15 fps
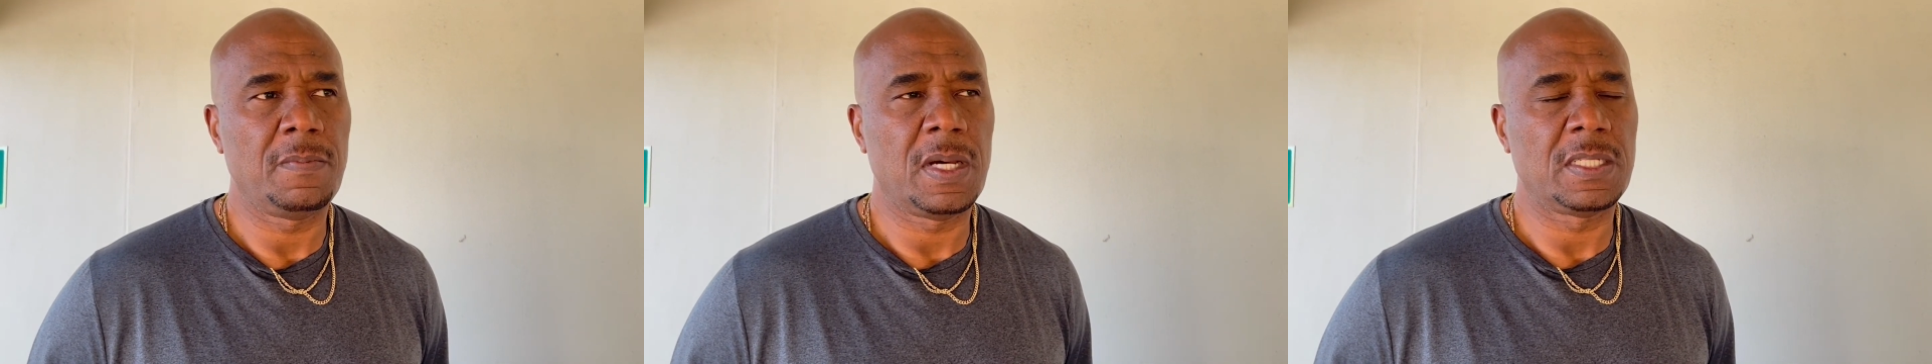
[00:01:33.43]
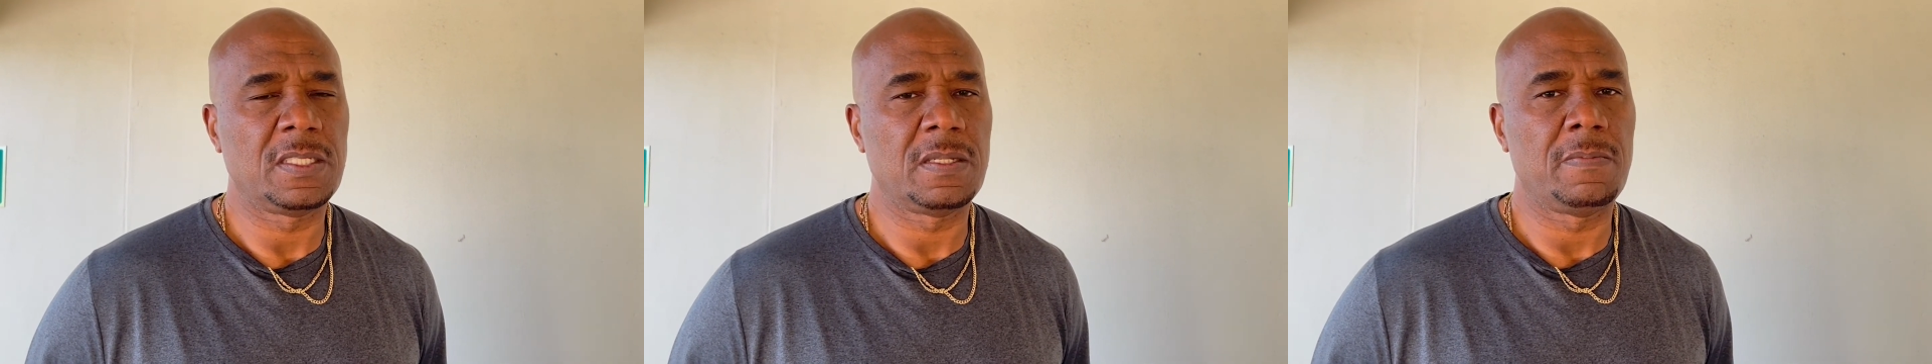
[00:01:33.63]

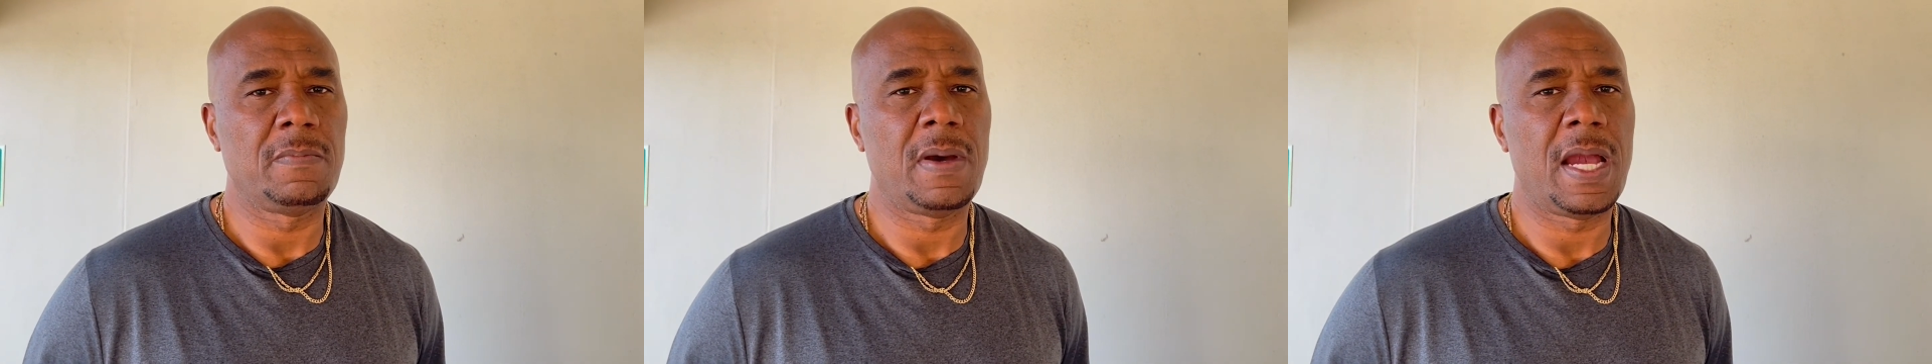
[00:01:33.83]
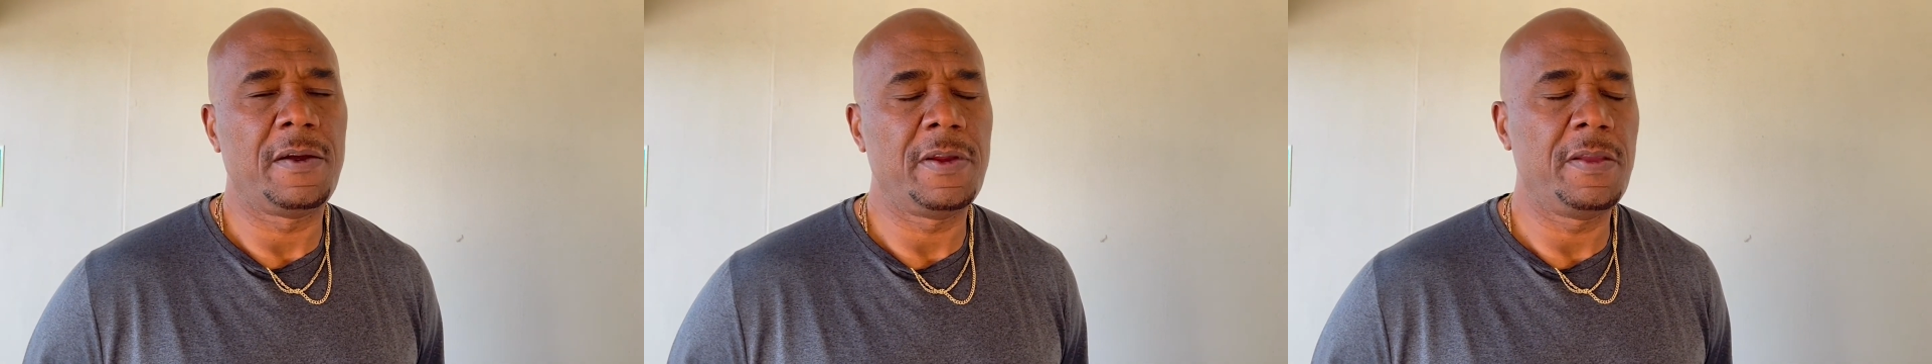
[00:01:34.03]
but to
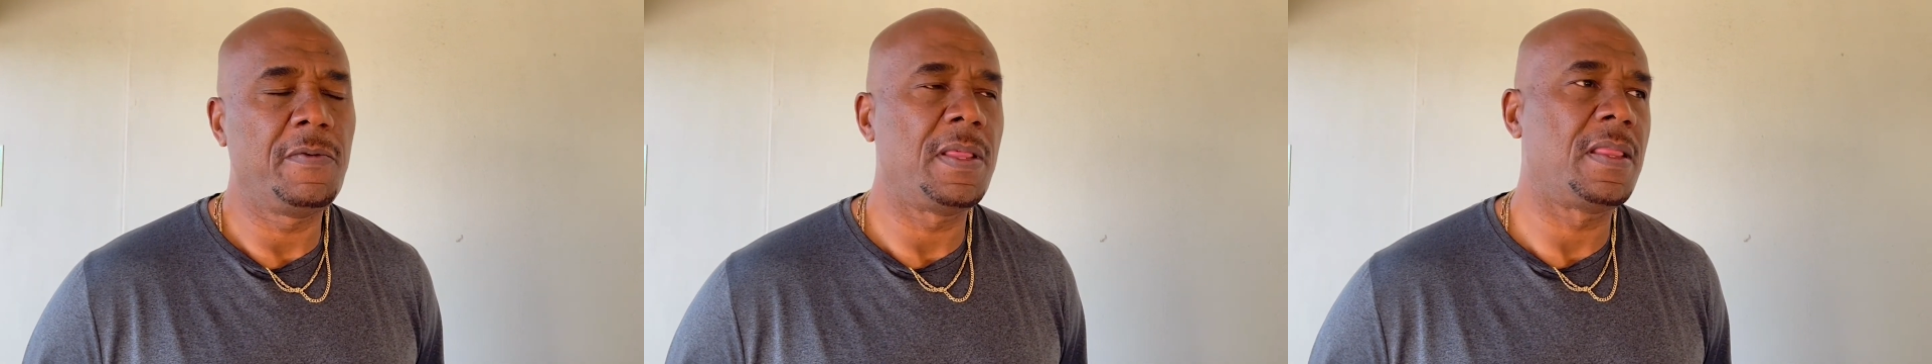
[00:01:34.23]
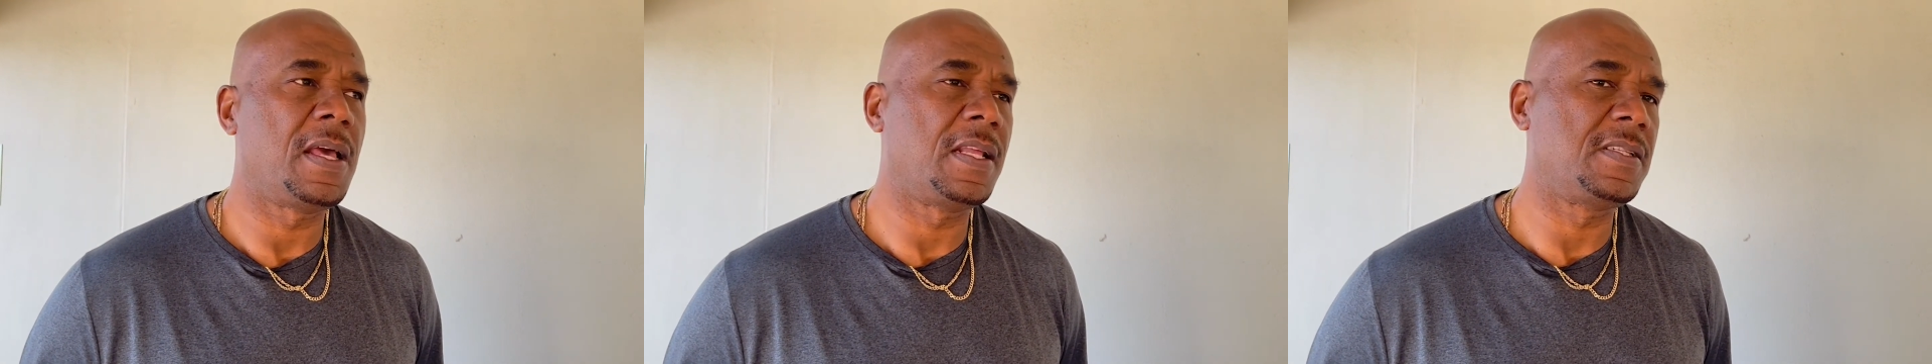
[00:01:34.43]
marry
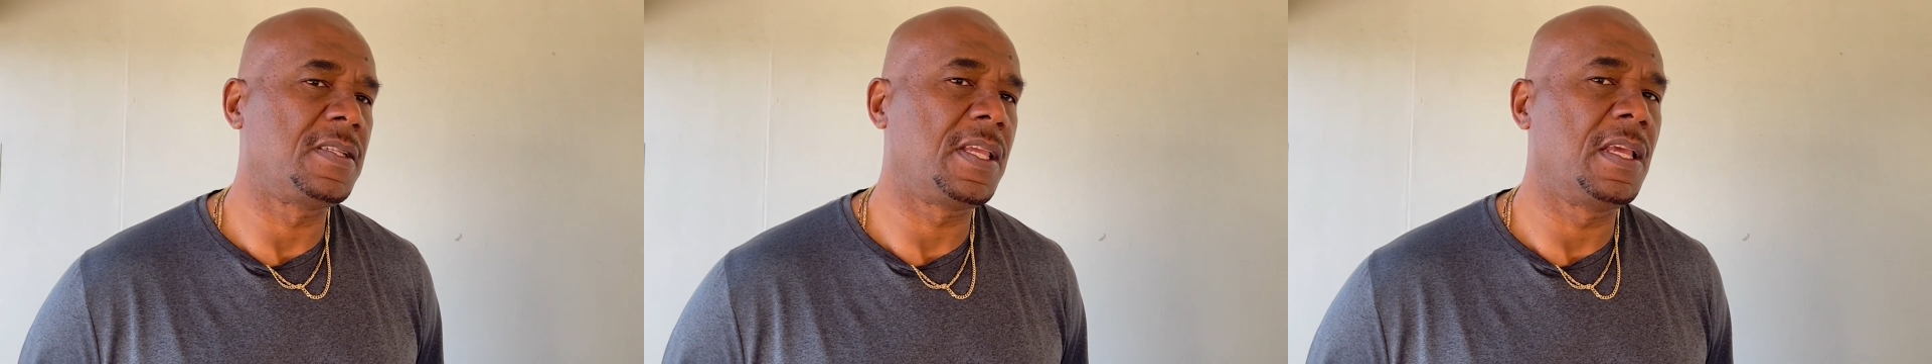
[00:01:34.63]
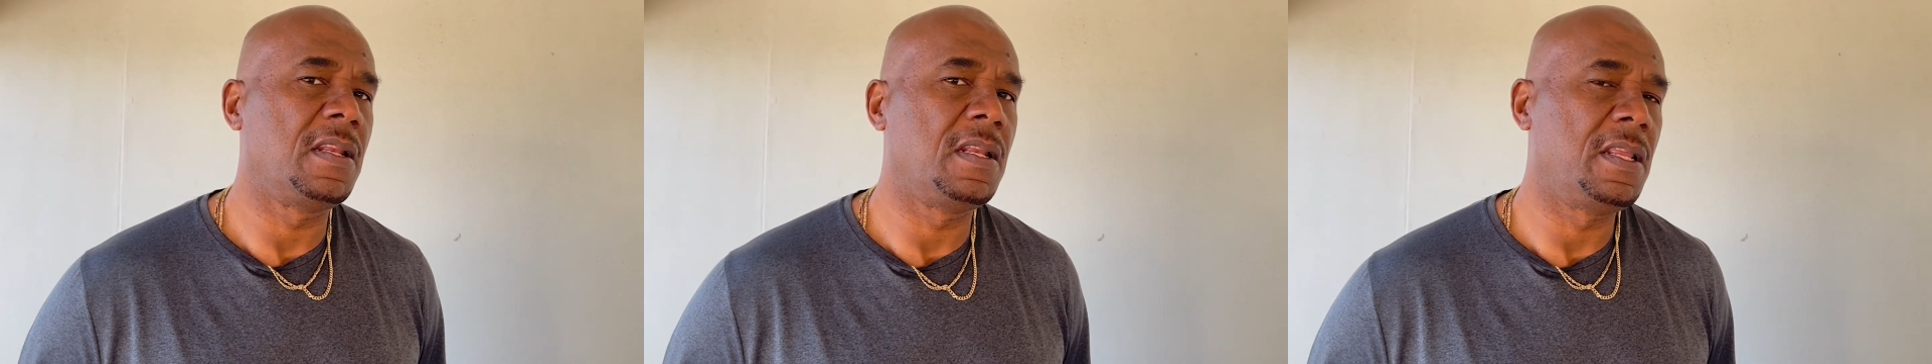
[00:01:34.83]
with that
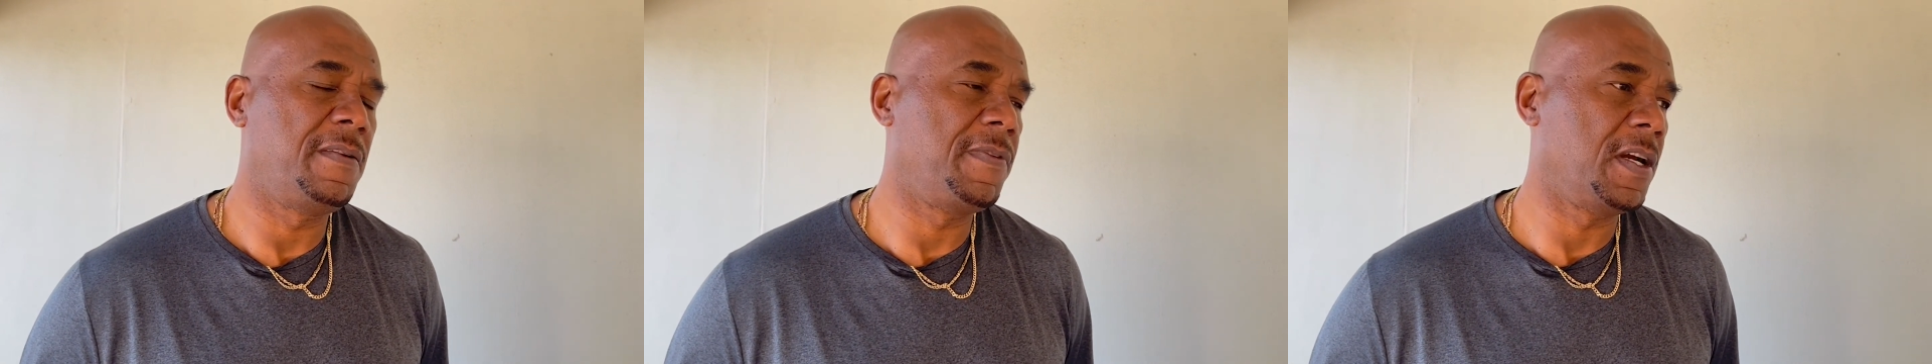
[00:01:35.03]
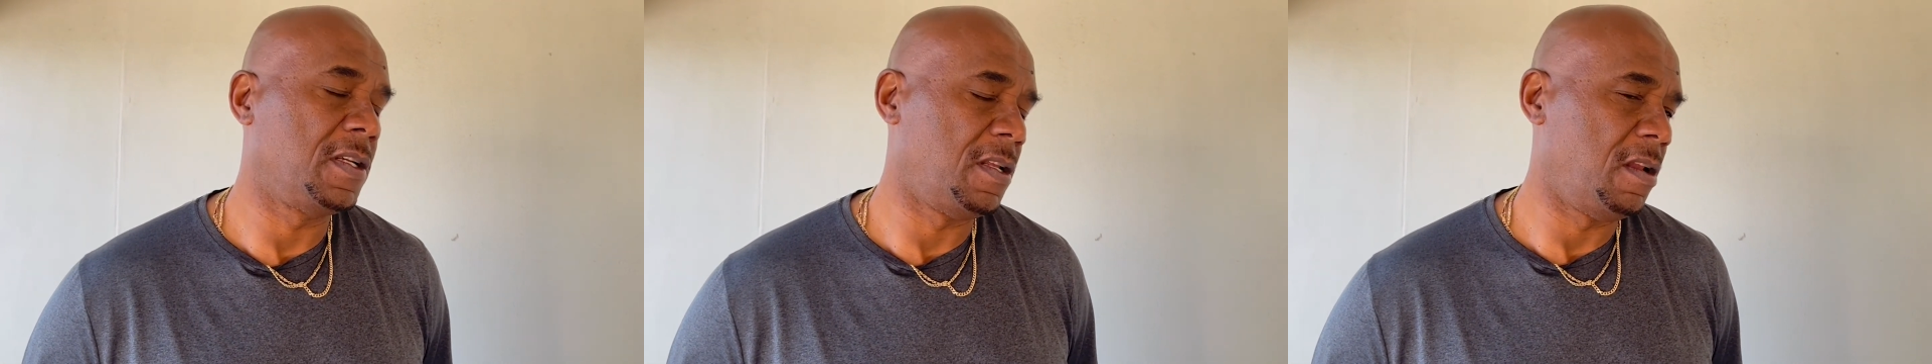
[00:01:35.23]
skill, you've
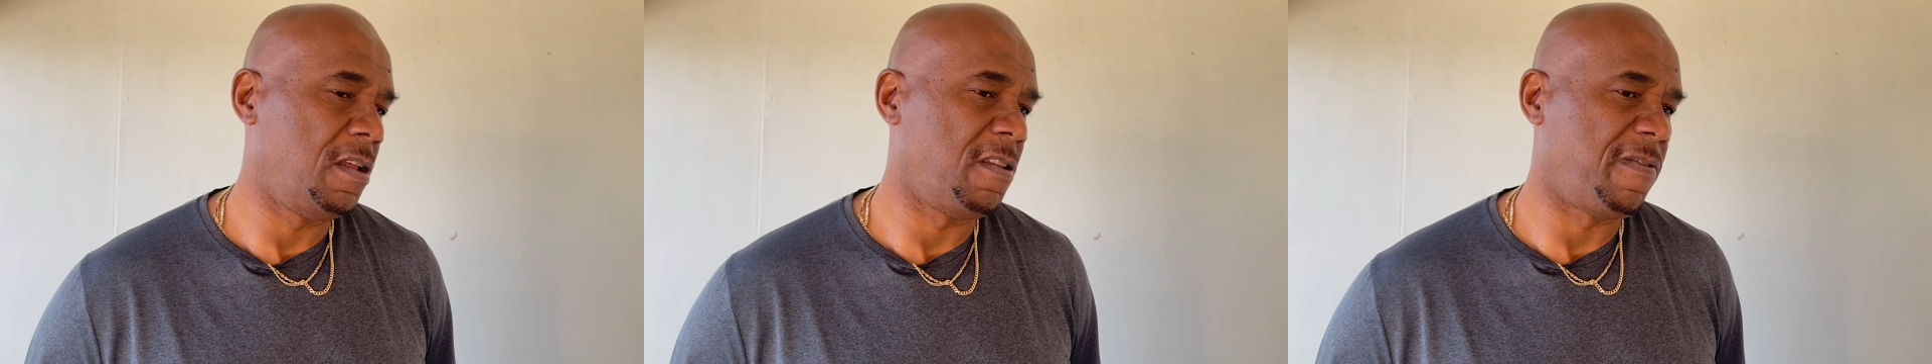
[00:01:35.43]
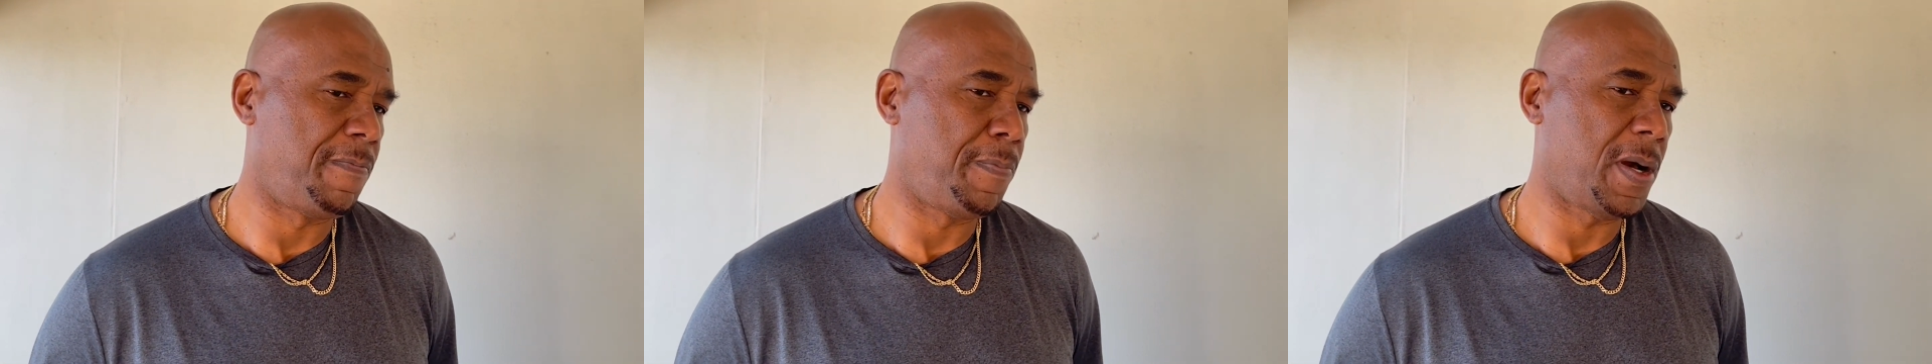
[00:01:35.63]
got a lot
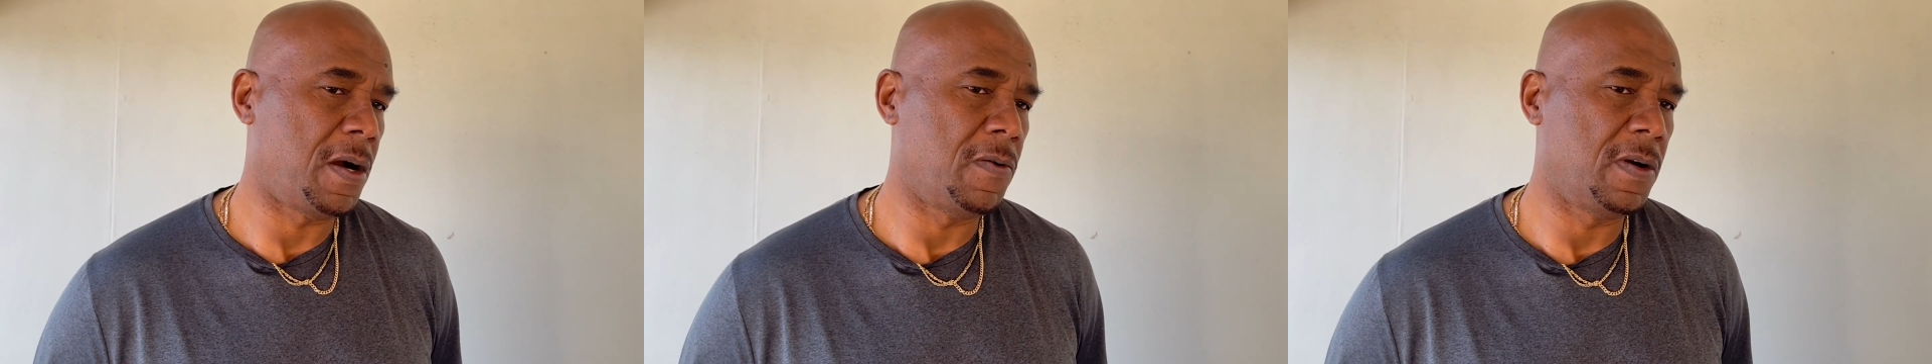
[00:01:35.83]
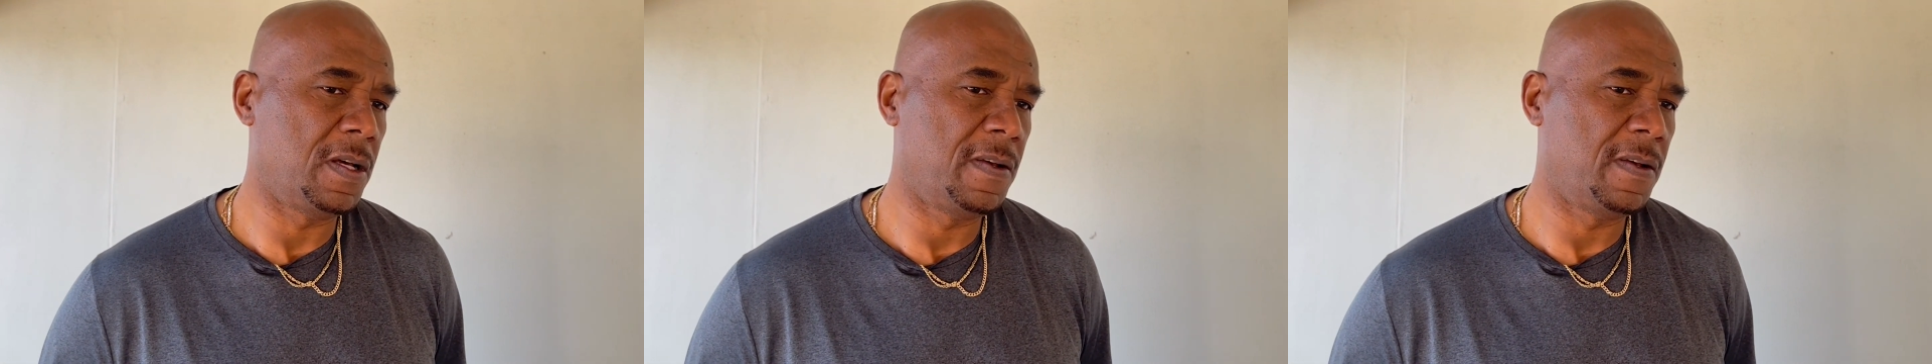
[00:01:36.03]
of power.